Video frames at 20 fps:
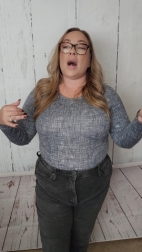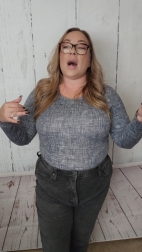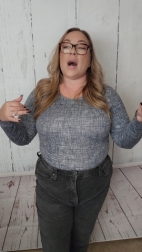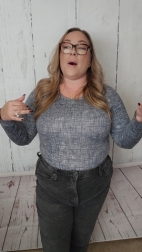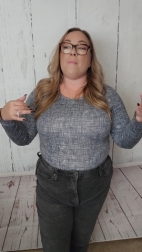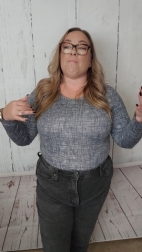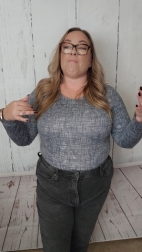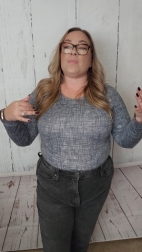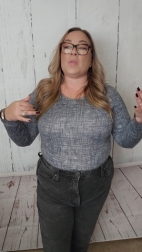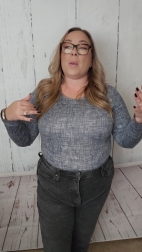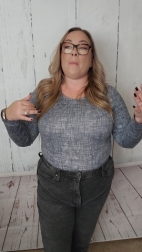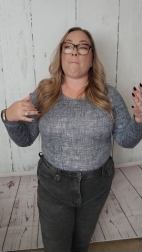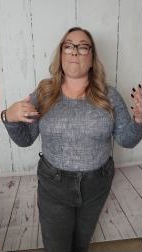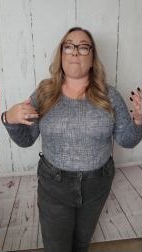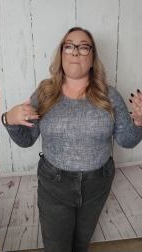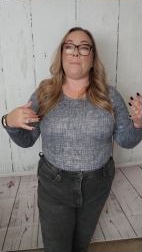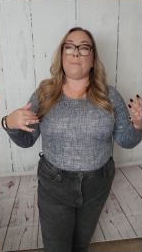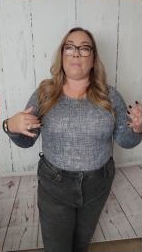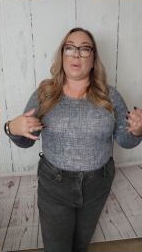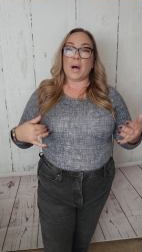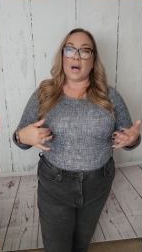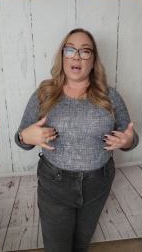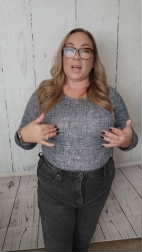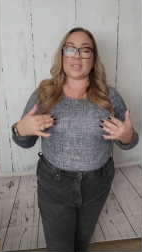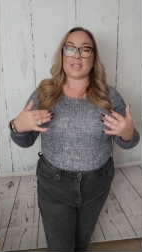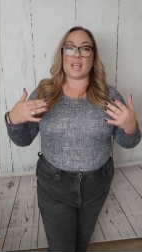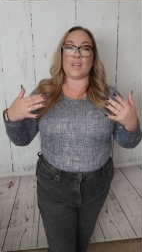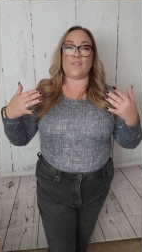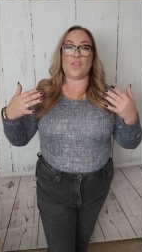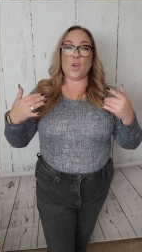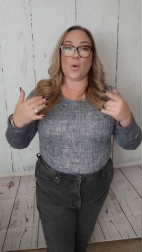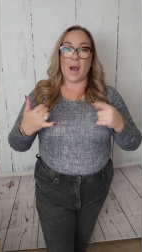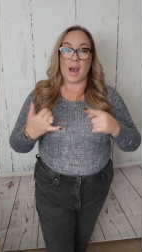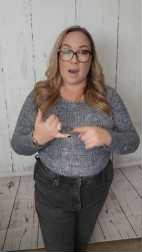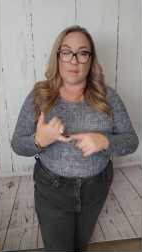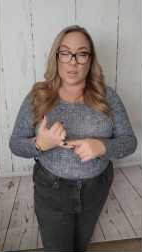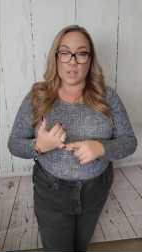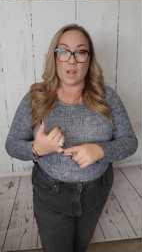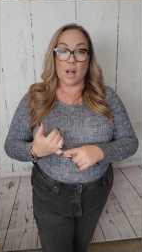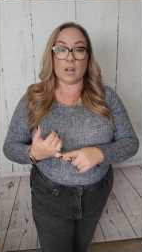Um, but if you
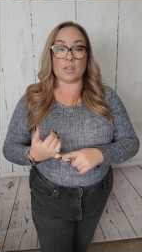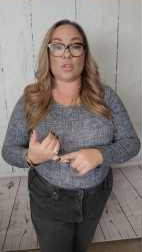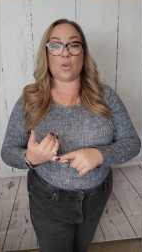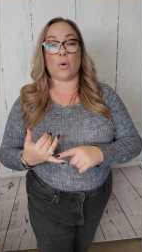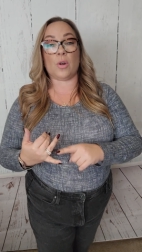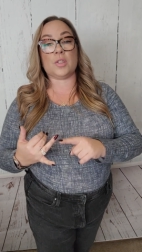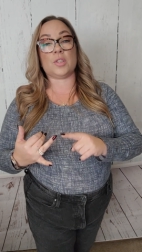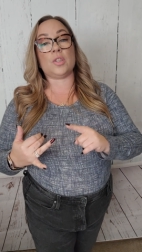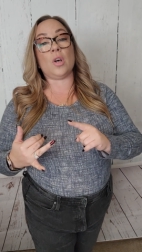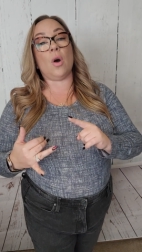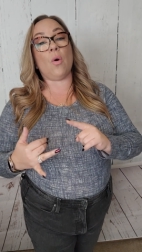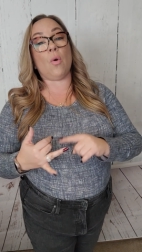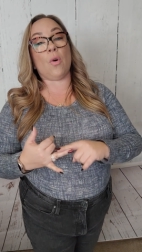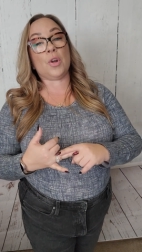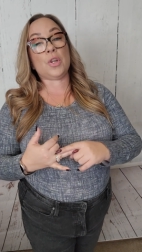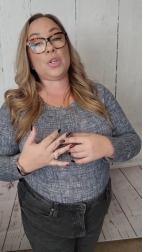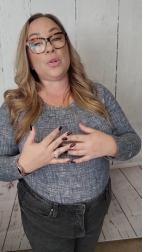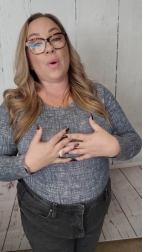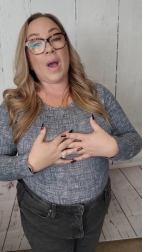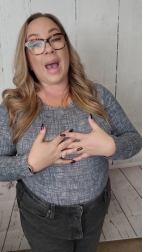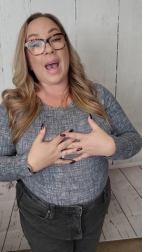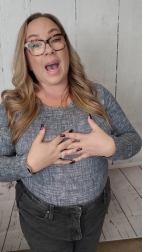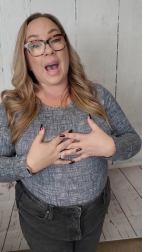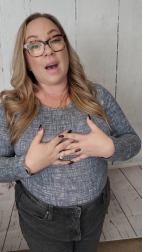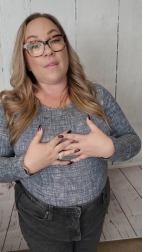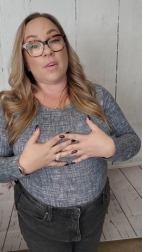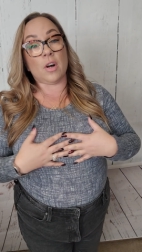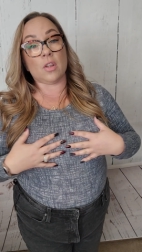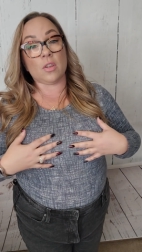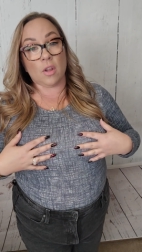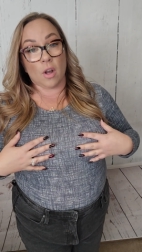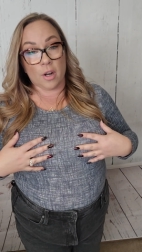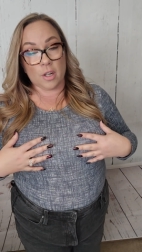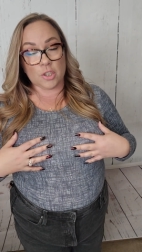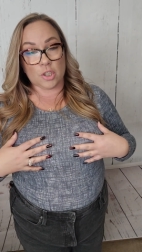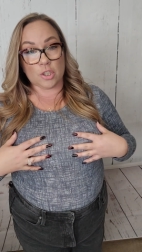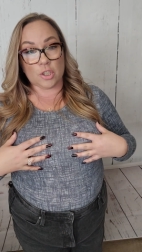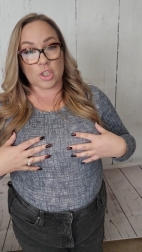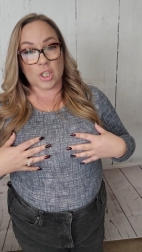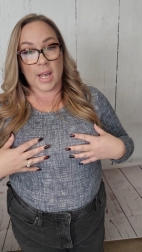have a long torso or you have a
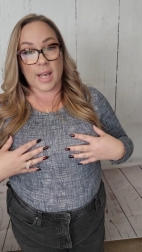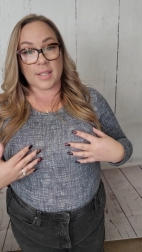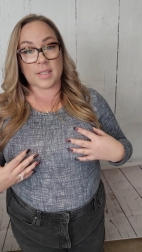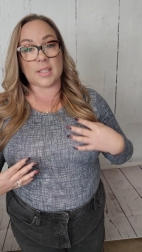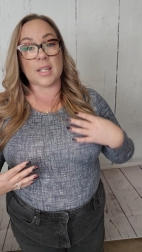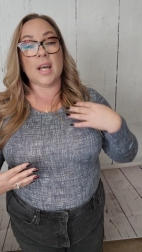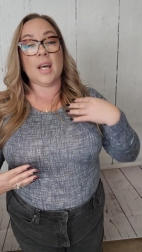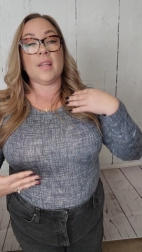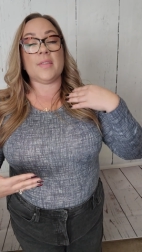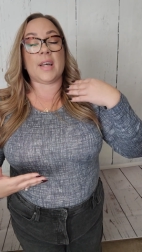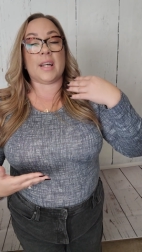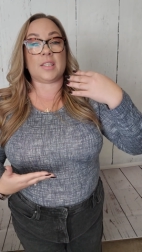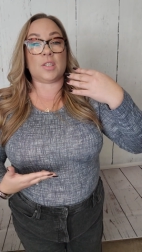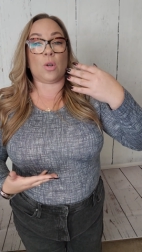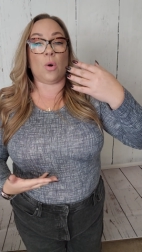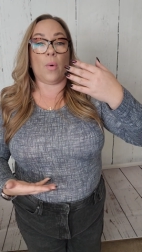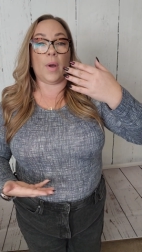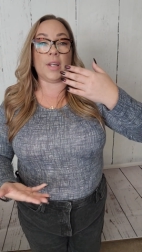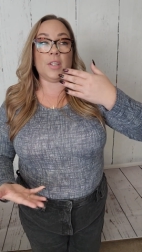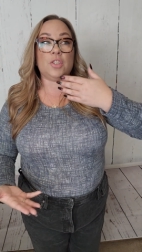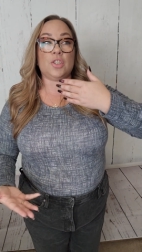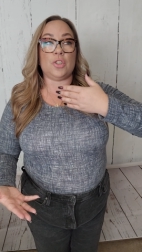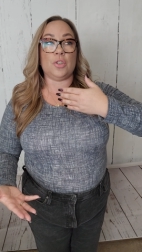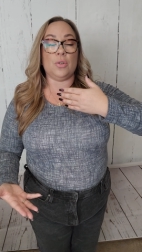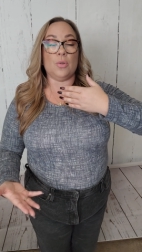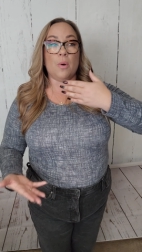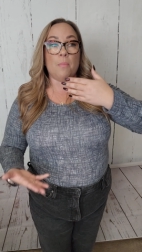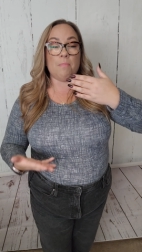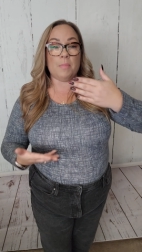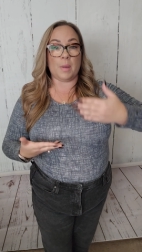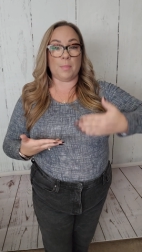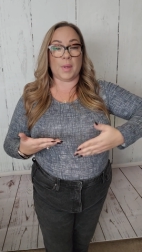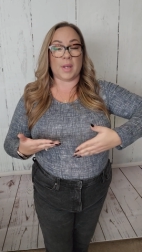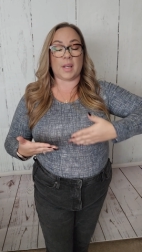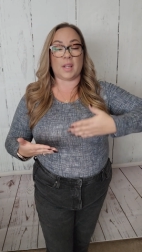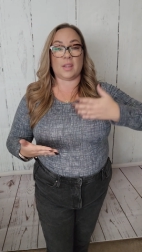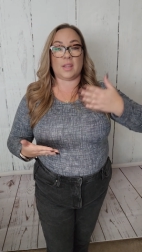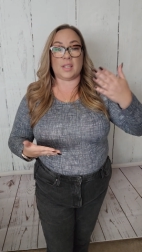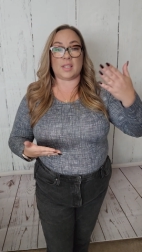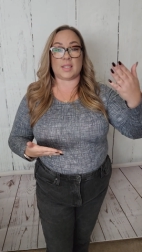larger chest that's going to
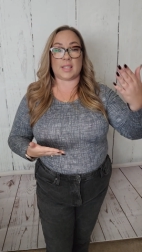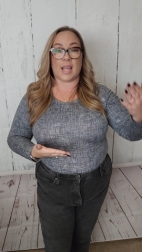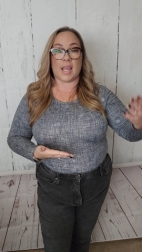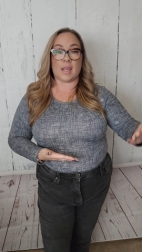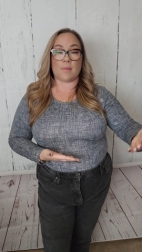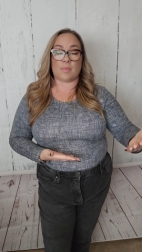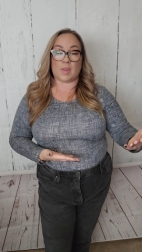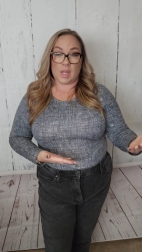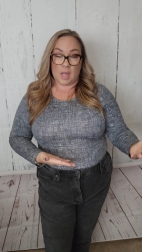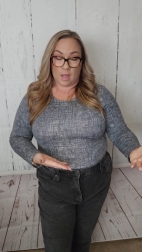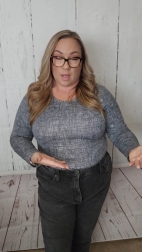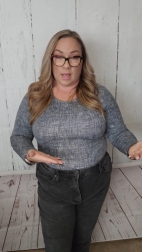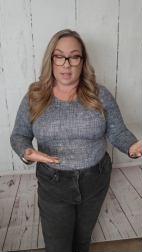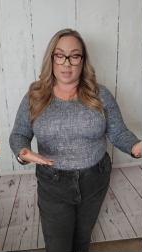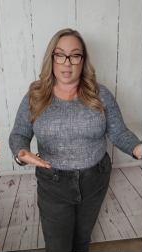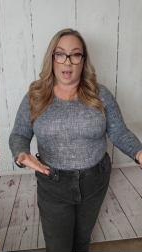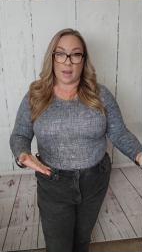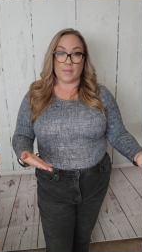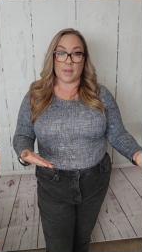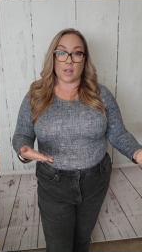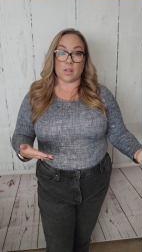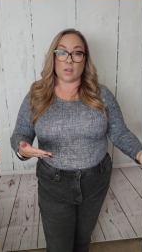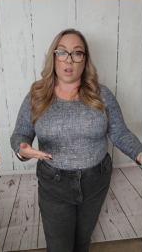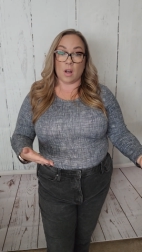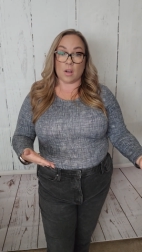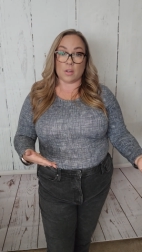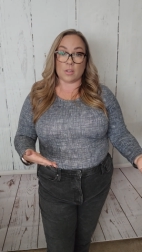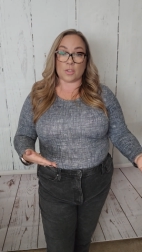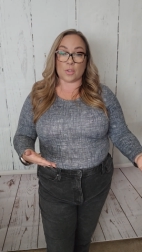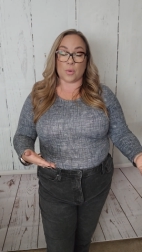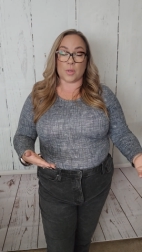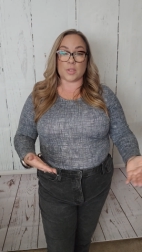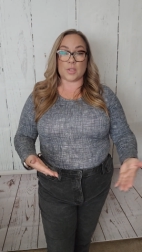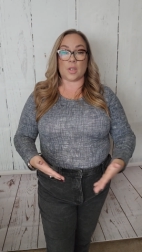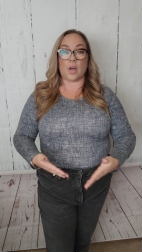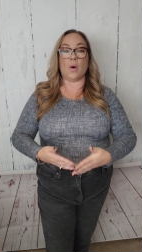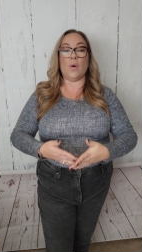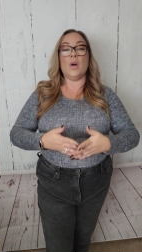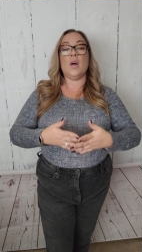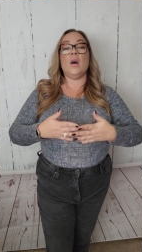mimic the same thing as having a longer
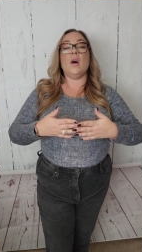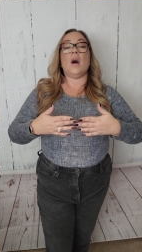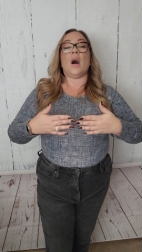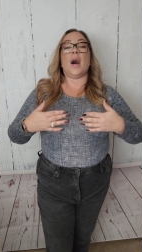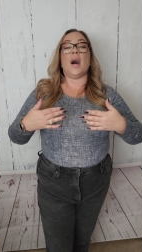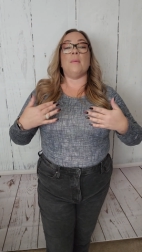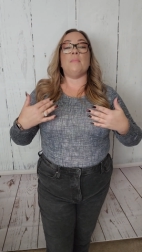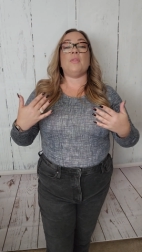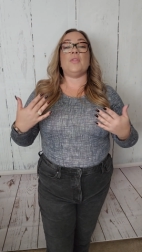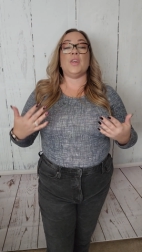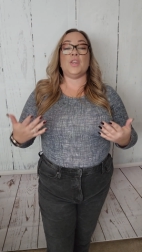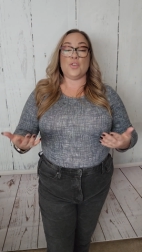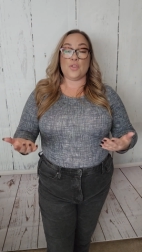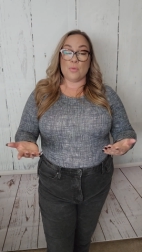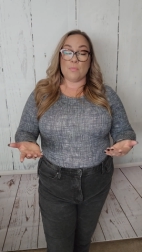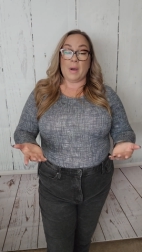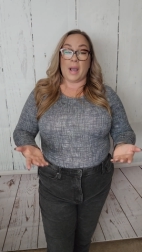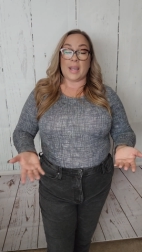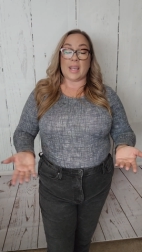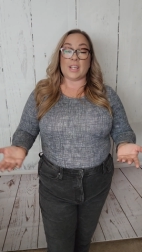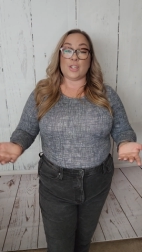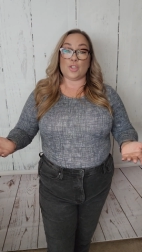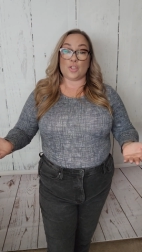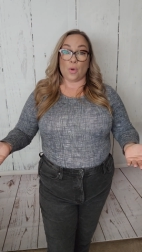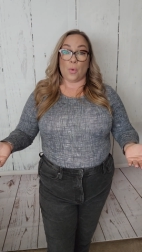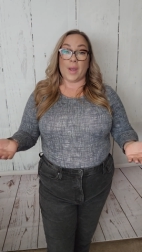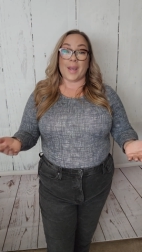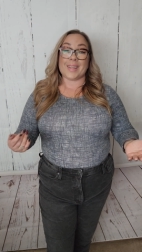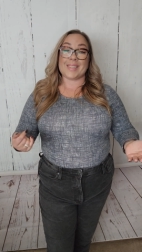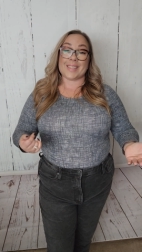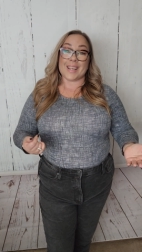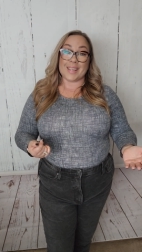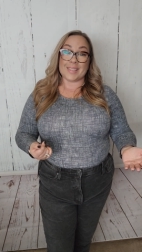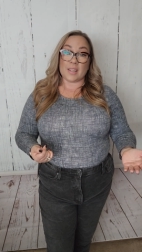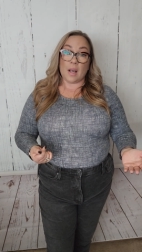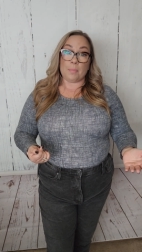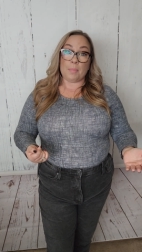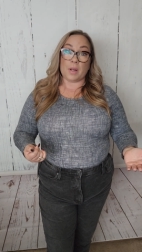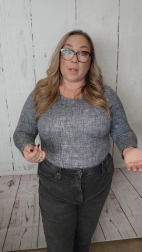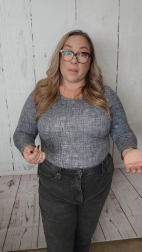torso, um, then you might enjoy a size
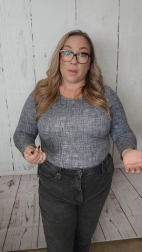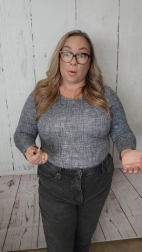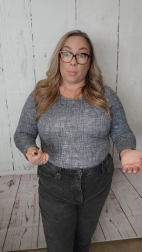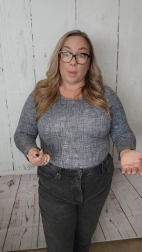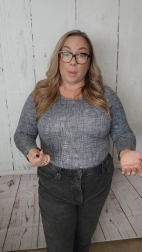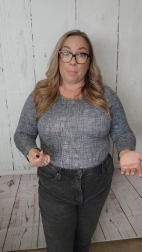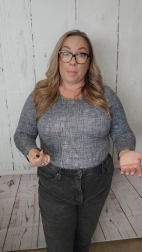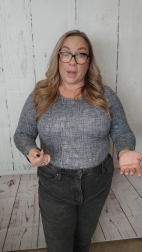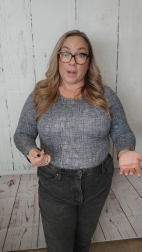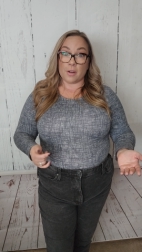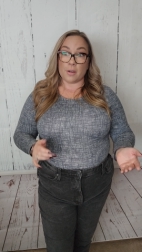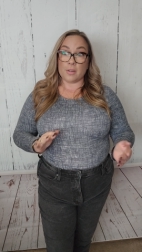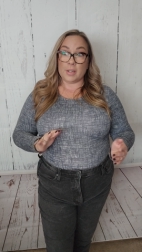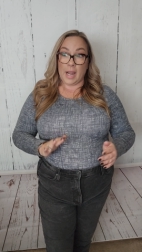up a little bit better.